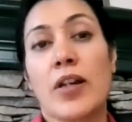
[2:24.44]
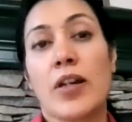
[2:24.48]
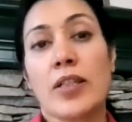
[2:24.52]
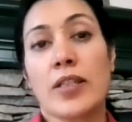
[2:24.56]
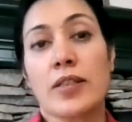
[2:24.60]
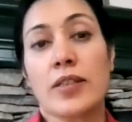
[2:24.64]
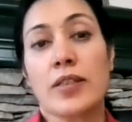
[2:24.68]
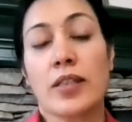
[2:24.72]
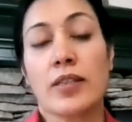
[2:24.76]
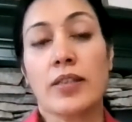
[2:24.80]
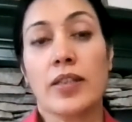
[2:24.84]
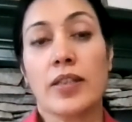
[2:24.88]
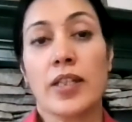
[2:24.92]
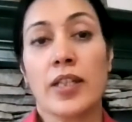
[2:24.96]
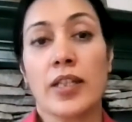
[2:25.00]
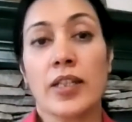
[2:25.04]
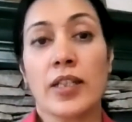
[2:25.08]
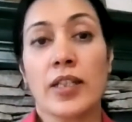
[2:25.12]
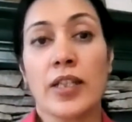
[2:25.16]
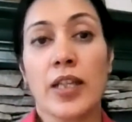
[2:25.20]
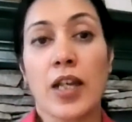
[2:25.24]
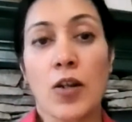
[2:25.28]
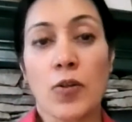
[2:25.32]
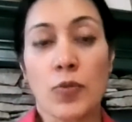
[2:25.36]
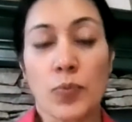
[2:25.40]
devices that
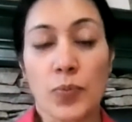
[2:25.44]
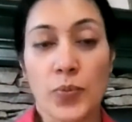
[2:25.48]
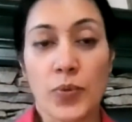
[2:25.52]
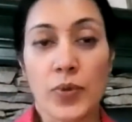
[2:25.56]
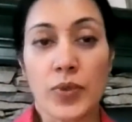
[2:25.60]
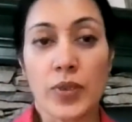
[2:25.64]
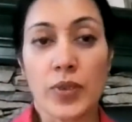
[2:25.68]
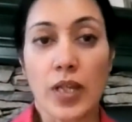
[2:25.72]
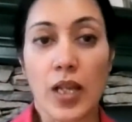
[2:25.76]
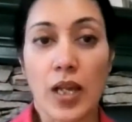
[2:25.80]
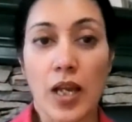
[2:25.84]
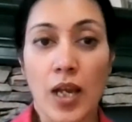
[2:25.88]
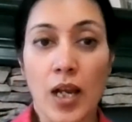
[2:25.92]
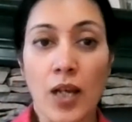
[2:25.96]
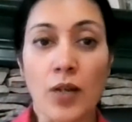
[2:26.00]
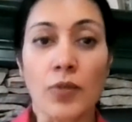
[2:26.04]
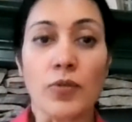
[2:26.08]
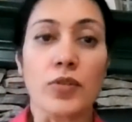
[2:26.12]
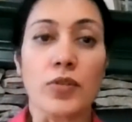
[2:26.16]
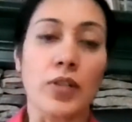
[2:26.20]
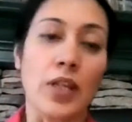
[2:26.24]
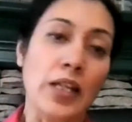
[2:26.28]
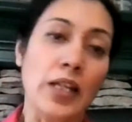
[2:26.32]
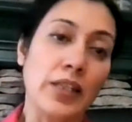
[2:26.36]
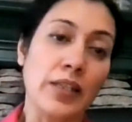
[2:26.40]
take the output
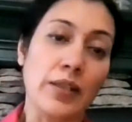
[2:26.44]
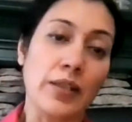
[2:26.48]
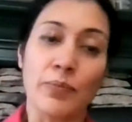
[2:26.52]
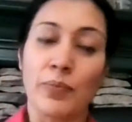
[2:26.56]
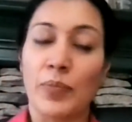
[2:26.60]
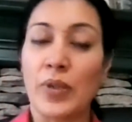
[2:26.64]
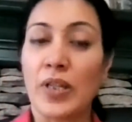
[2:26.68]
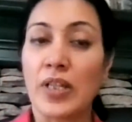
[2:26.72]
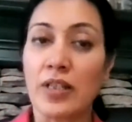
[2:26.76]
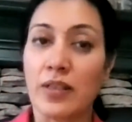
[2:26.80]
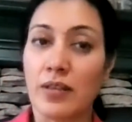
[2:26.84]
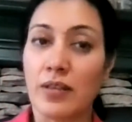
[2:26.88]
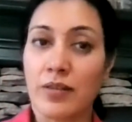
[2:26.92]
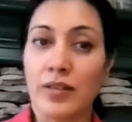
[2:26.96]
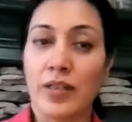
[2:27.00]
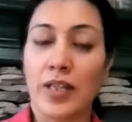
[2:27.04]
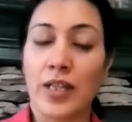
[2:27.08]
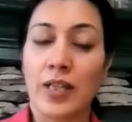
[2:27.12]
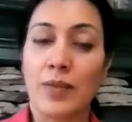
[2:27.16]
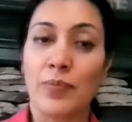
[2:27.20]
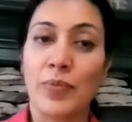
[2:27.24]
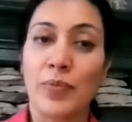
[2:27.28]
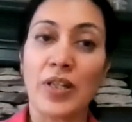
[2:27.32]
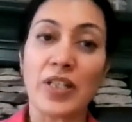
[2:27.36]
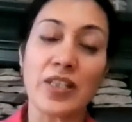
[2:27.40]
out, like
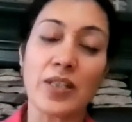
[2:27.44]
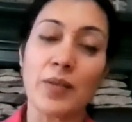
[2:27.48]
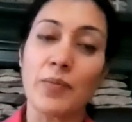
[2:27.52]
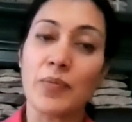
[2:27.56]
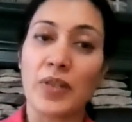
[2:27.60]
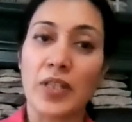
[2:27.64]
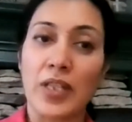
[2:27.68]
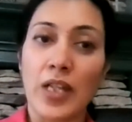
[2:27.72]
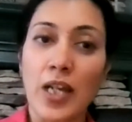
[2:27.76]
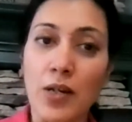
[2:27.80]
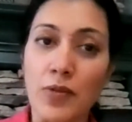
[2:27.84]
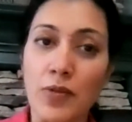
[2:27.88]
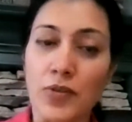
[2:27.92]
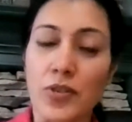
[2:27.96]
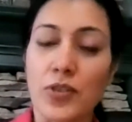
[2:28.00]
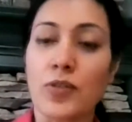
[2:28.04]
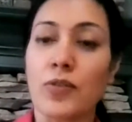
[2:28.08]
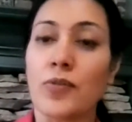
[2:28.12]
bring something out.